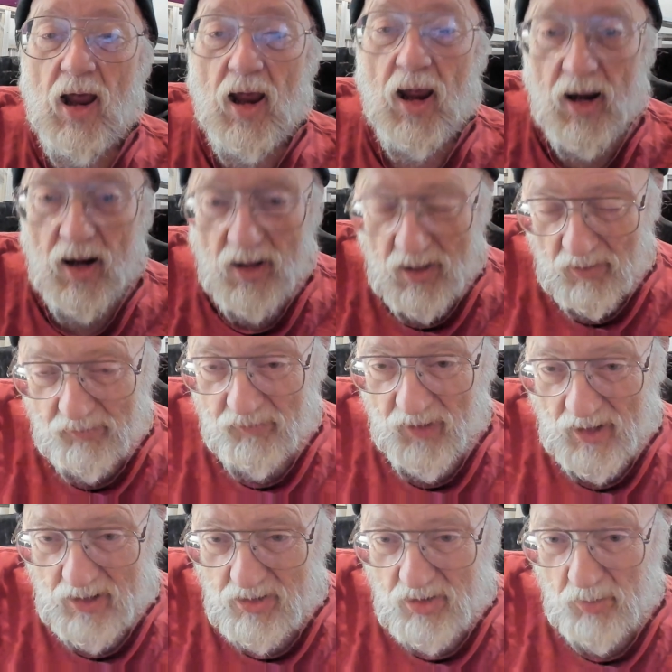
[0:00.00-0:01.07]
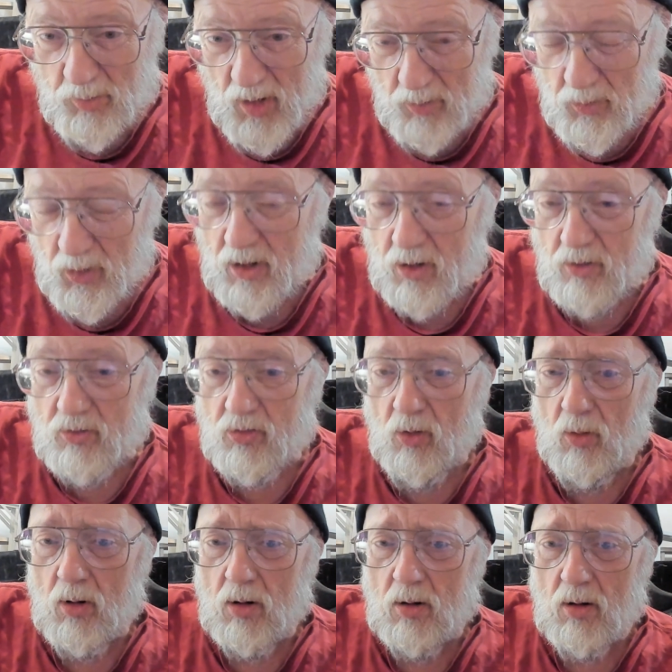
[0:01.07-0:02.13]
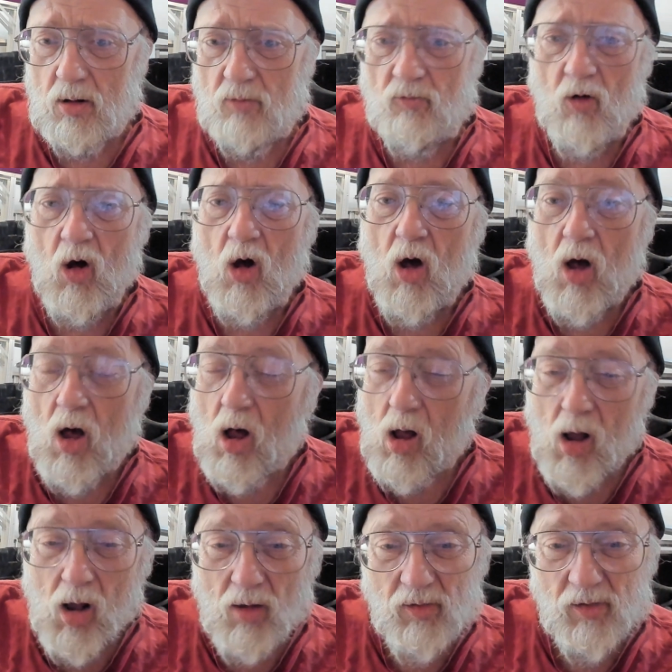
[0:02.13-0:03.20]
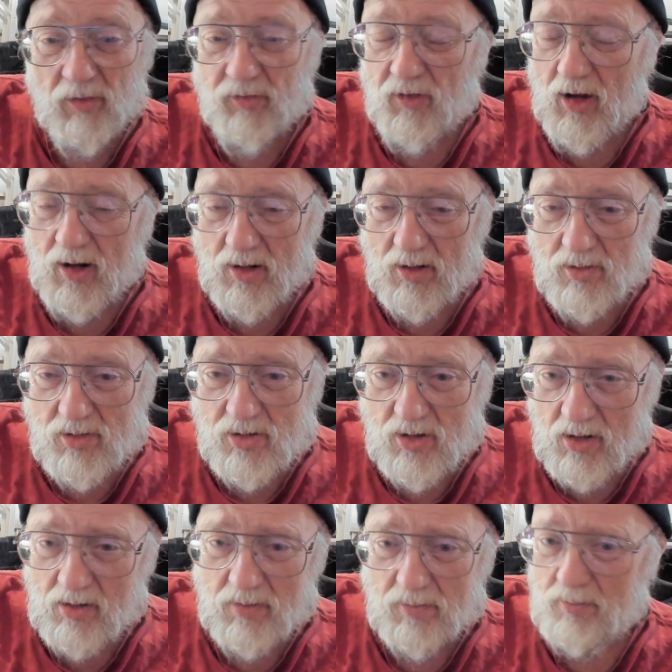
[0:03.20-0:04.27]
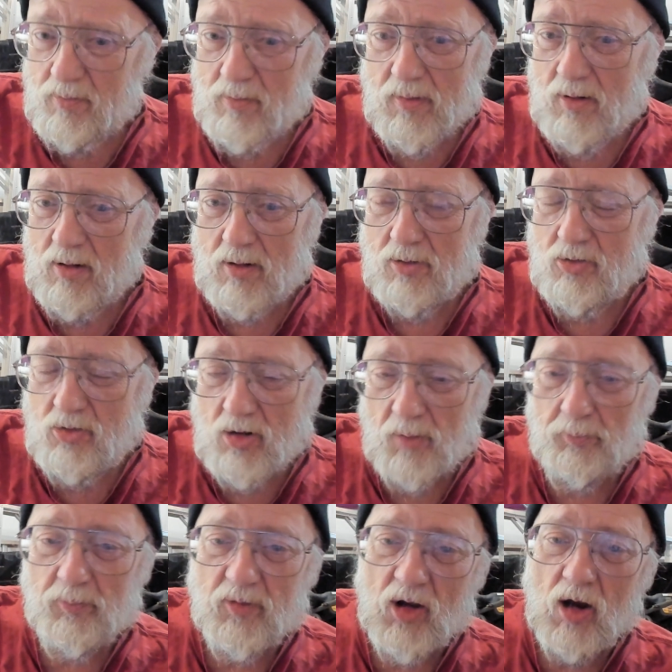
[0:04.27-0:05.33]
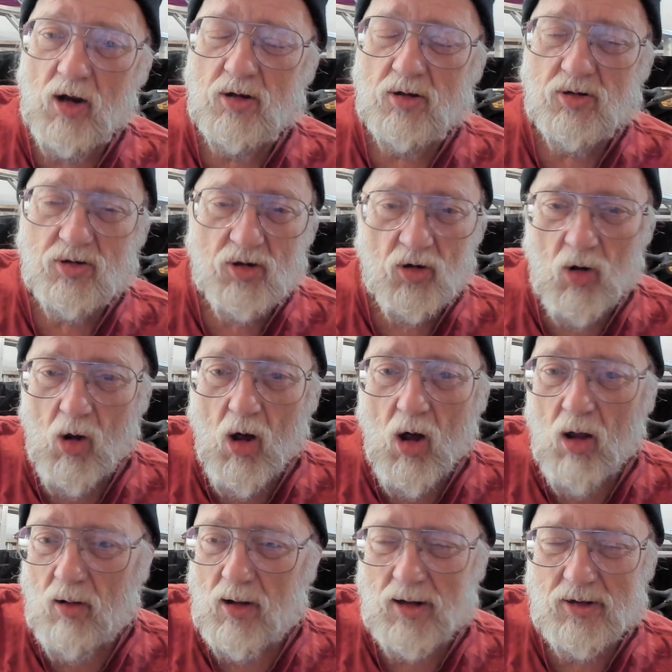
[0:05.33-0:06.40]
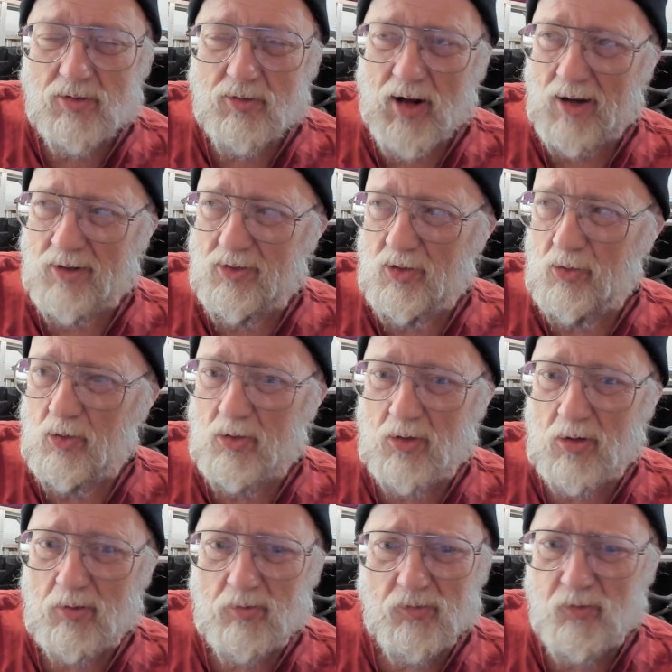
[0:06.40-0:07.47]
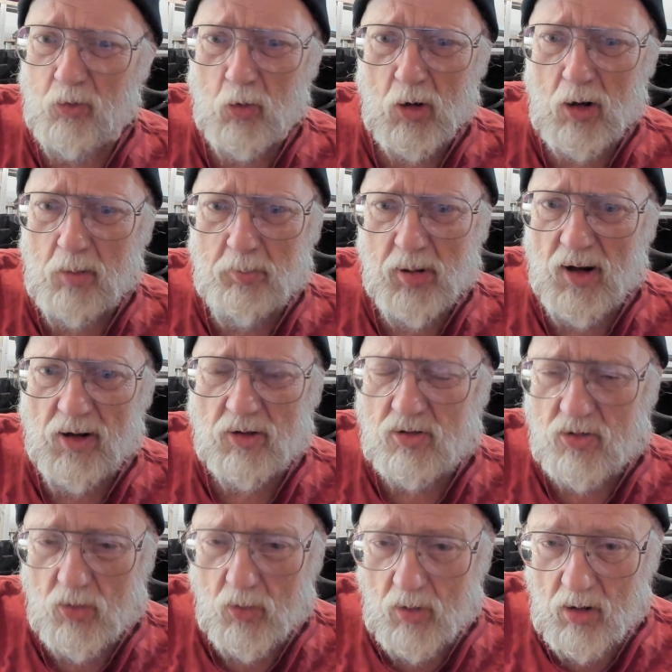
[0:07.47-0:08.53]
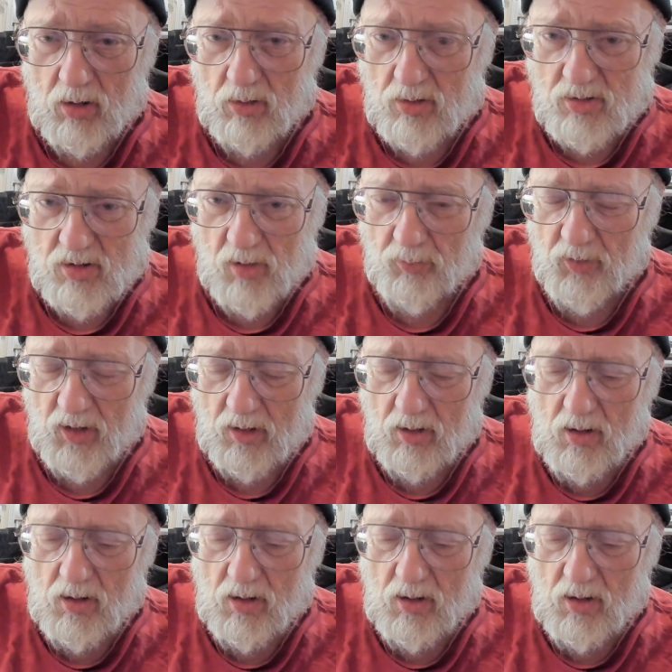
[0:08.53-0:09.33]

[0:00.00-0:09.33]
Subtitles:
And it affects the memory controller. Of all the things that the chip does and all, it's got 240 pins on it or something.